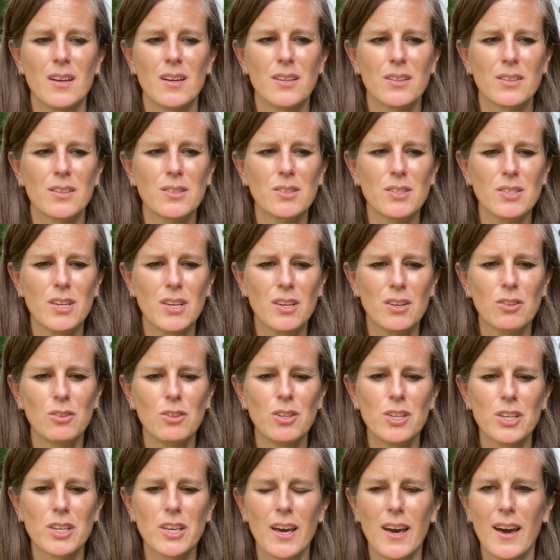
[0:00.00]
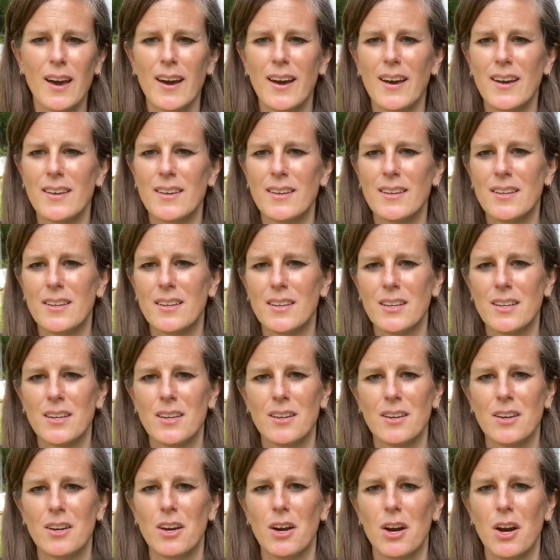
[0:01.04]
Let's take a look at
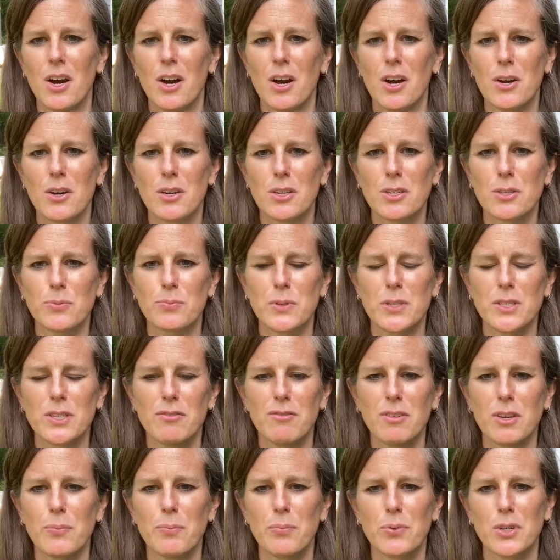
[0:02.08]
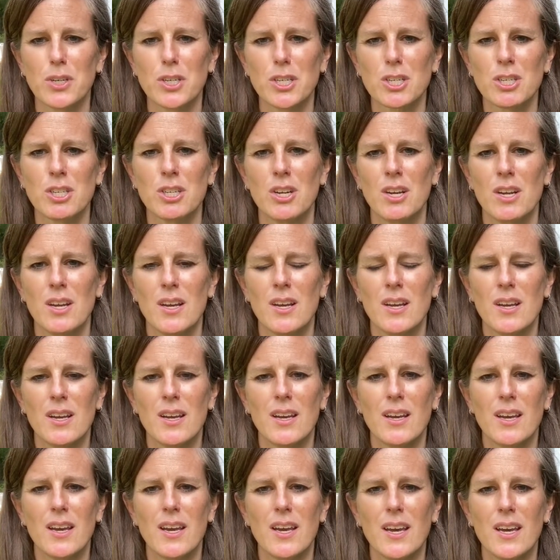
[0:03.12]
a specific bush,
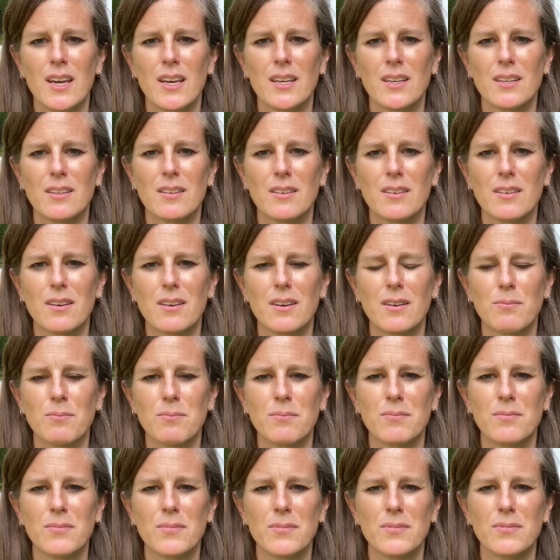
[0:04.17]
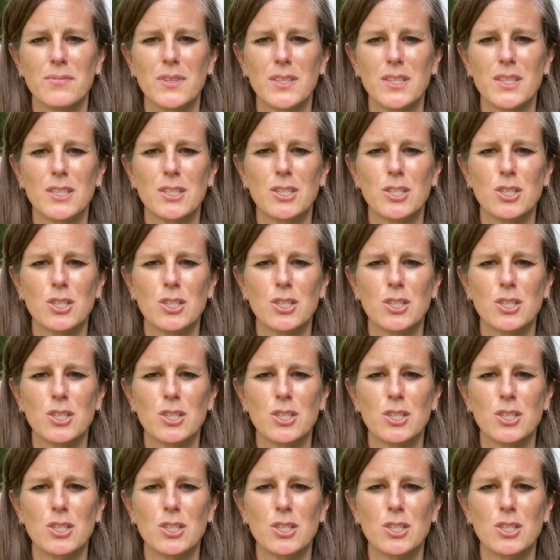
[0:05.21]
and it's